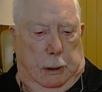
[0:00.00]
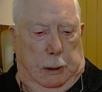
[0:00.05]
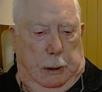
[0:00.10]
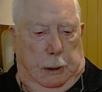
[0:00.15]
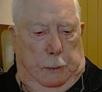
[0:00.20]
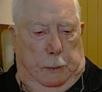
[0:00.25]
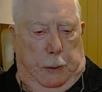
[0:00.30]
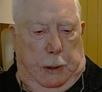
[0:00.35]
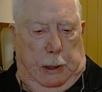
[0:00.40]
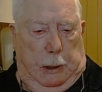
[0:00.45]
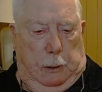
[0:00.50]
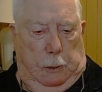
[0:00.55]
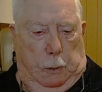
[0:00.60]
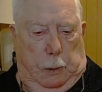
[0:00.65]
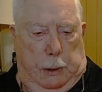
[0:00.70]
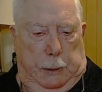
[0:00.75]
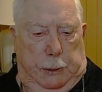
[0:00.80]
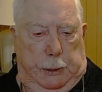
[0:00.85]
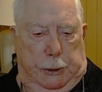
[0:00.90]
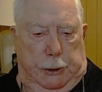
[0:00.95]
about
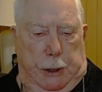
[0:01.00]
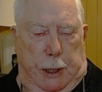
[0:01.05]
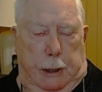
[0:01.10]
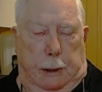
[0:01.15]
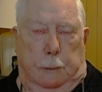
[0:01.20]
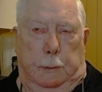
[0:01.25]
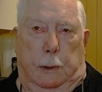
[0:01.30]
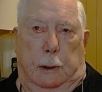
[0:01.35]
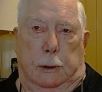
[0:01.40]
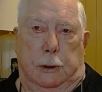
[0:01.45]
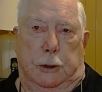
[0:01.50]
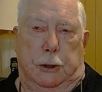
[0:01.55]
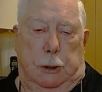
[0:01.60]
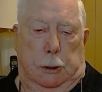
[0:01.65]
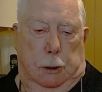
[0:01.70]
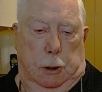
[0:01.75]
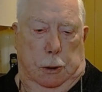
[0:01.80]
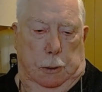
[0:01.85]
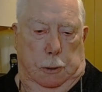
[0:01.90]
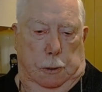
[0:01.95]
where the Sanibel
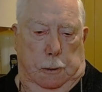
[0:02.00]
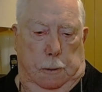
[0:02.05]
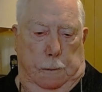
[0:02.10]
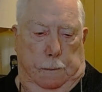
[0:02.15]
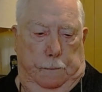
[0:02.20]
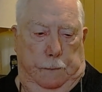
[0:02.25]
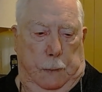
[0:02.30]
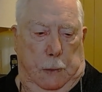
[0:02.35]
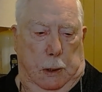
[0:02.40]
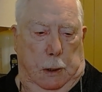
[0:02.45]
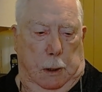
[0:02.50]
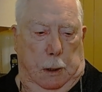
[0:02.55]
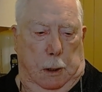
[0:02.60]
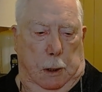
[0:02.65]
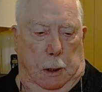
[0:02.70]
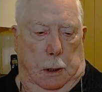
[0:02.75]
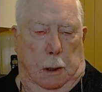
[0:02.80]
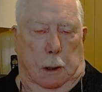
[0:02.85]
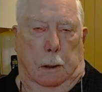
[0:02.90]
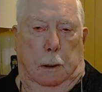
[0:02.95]
Slough
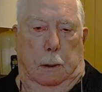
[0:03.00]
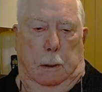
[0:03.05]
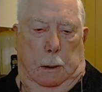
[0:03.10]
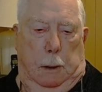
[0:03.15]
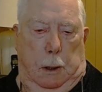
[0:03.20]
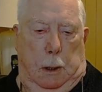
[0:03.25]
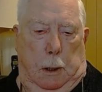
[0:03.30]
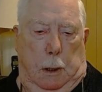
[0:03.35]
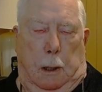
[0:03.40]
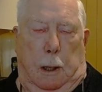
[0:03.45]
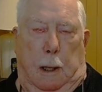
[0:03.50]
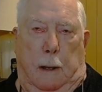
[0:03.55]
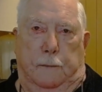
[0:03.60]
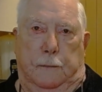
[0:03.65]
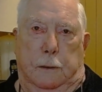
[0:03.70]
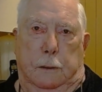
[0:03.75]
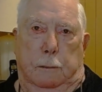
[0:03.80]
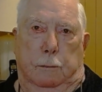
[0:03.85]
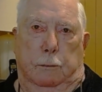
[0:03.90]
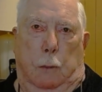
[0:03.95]

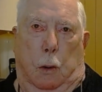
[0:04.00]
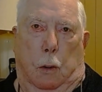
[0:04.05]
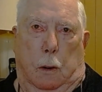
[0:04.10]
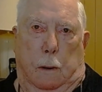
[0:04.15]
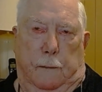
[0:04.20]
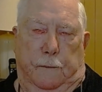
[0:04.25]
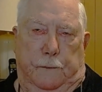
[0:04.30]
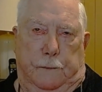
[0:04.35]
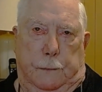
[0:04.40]
often morphed